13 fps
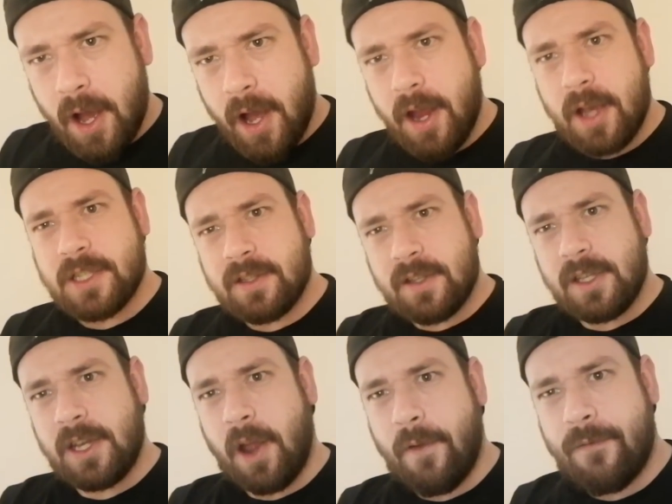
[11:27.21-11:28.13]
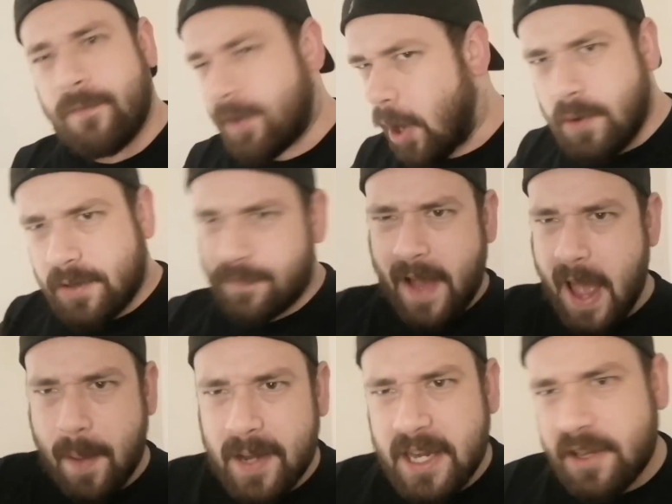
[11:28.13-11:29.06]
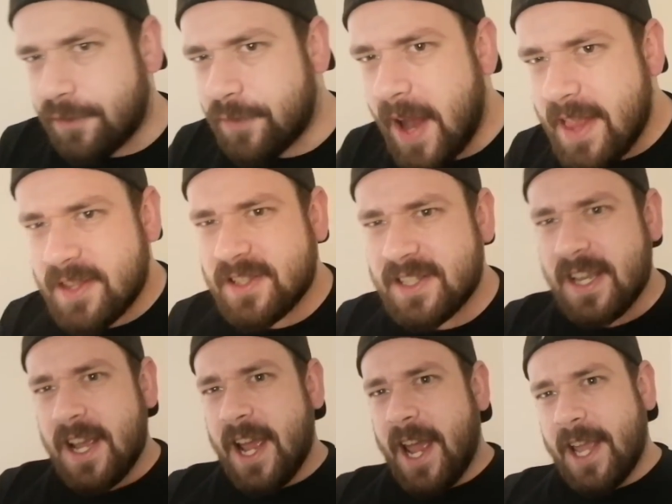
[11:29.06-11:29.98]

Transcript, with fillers: I ask, you know, go to family, to friends.